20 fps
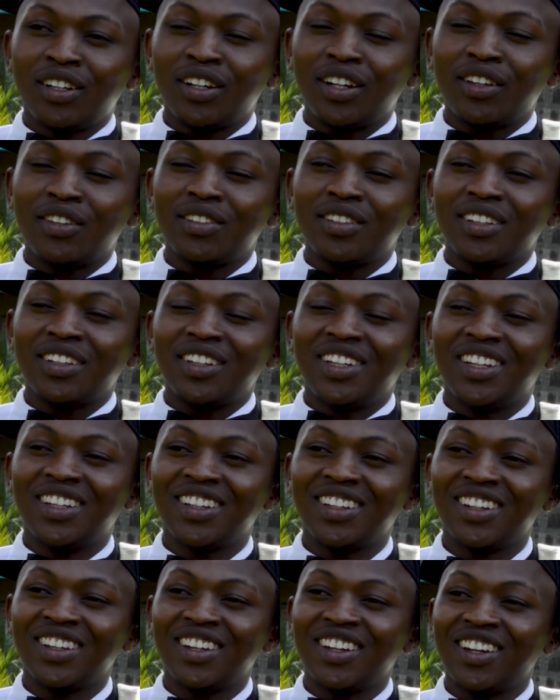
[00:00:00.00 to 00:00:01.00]
as
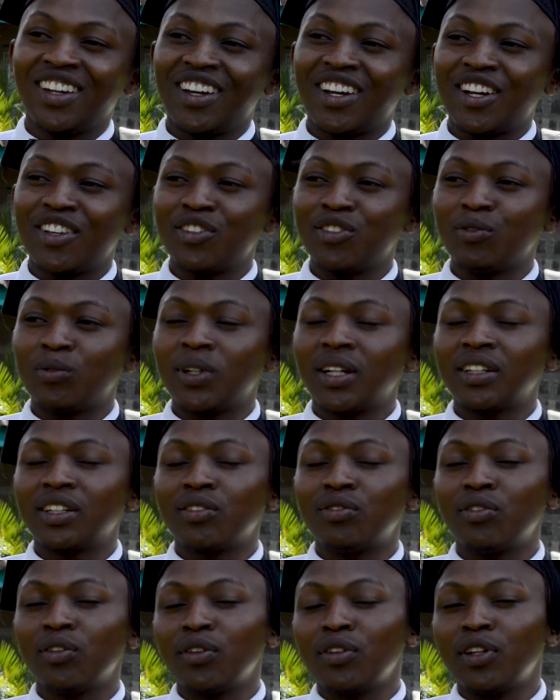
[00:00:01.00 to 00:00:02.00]
you
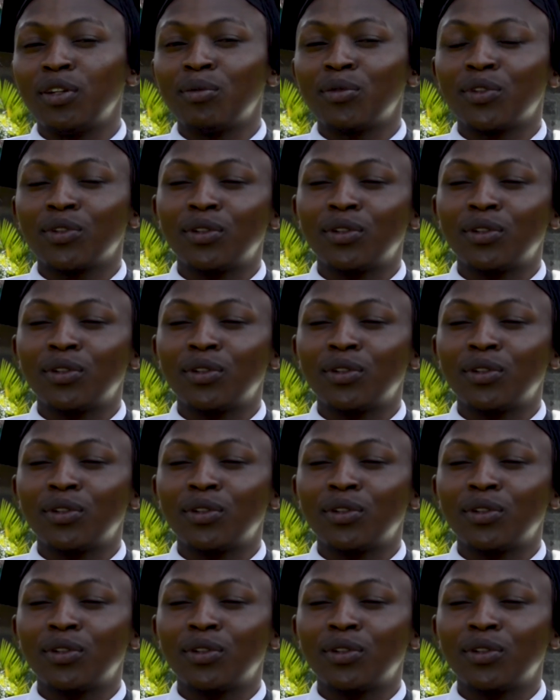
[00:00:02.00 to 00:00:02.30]
can't afford them.